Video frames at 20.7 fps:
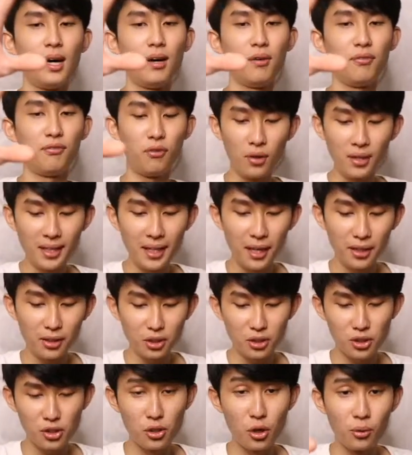For the
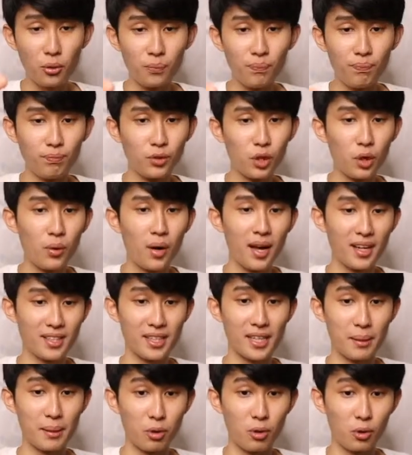others, don't ask
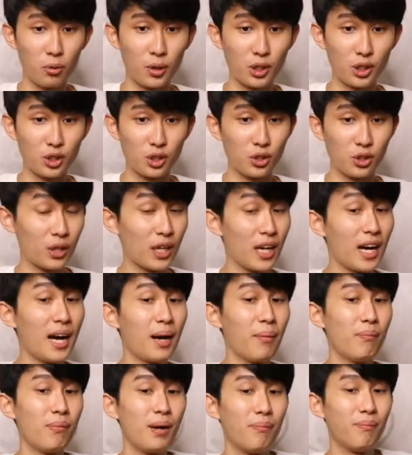any more questions, okay?
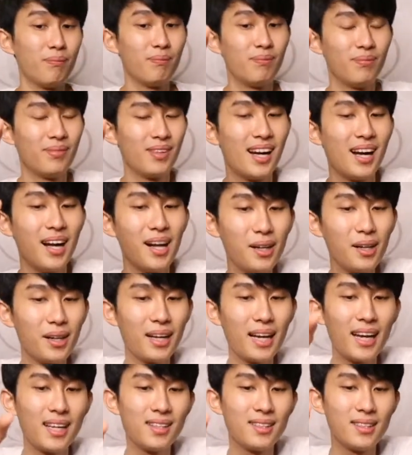
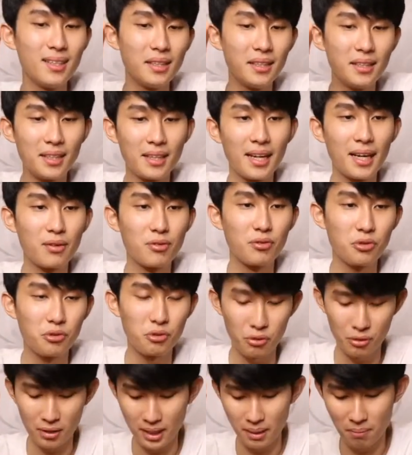I'll end the live
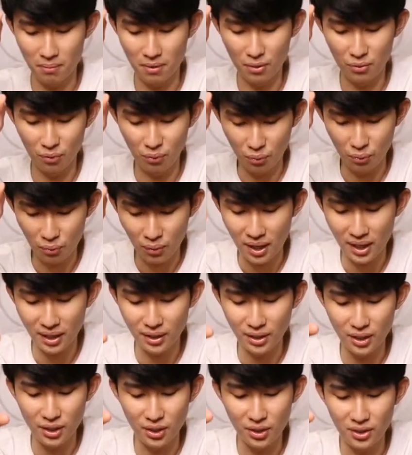stream right
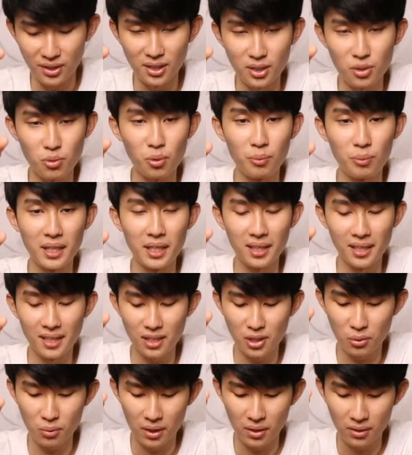here. This will be the
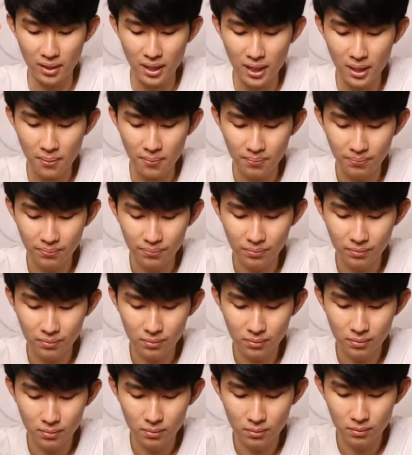last one, okay?
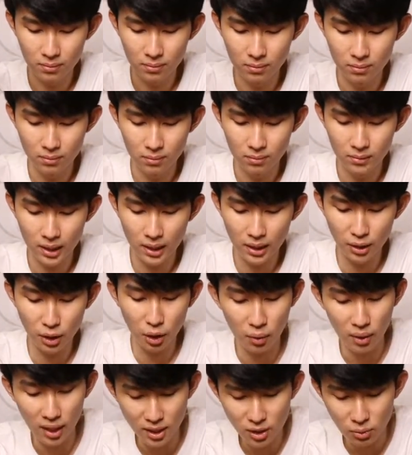
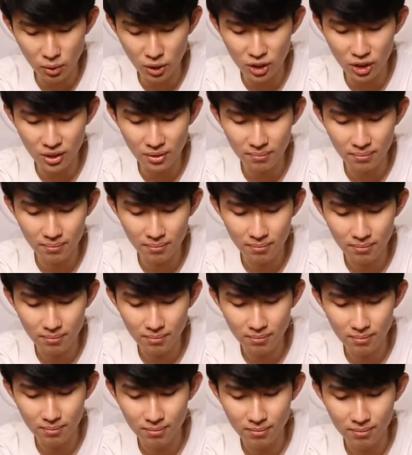No last question?
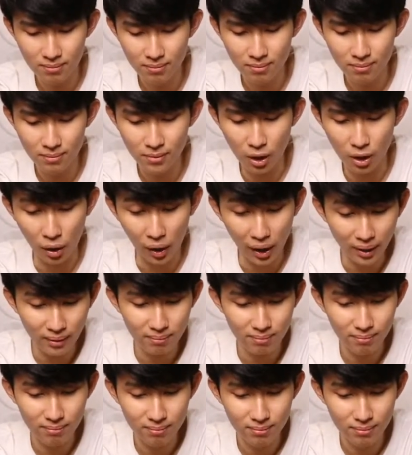All right?
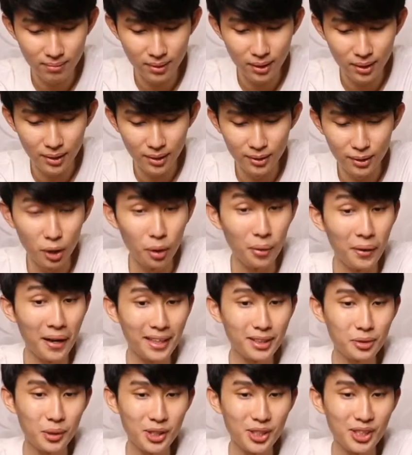No
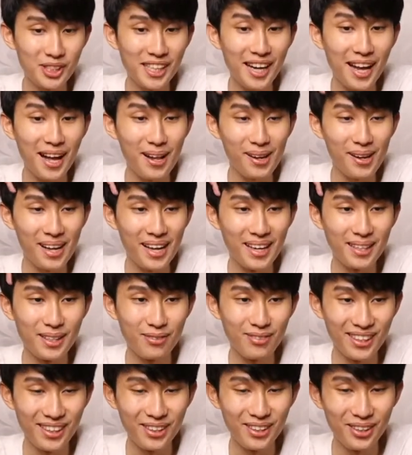last question, then I'll end the
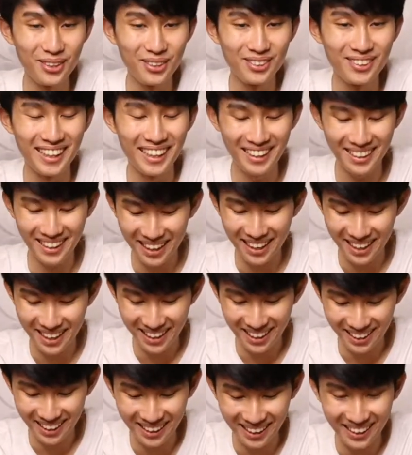video and
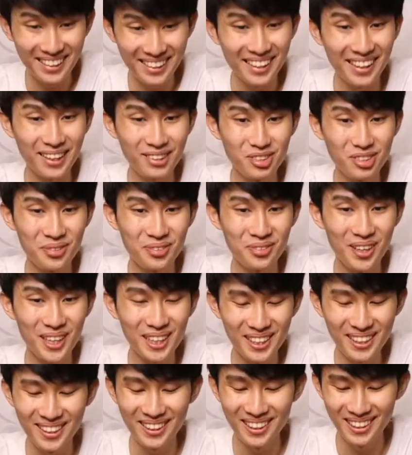I'll end the live stream right
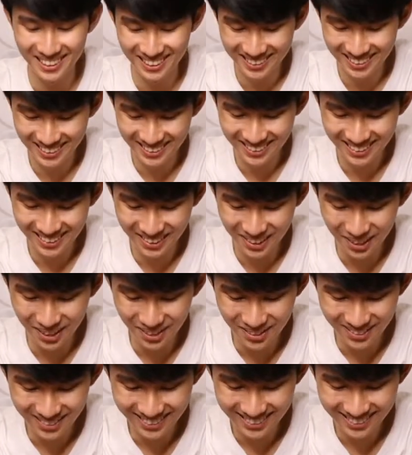here. No?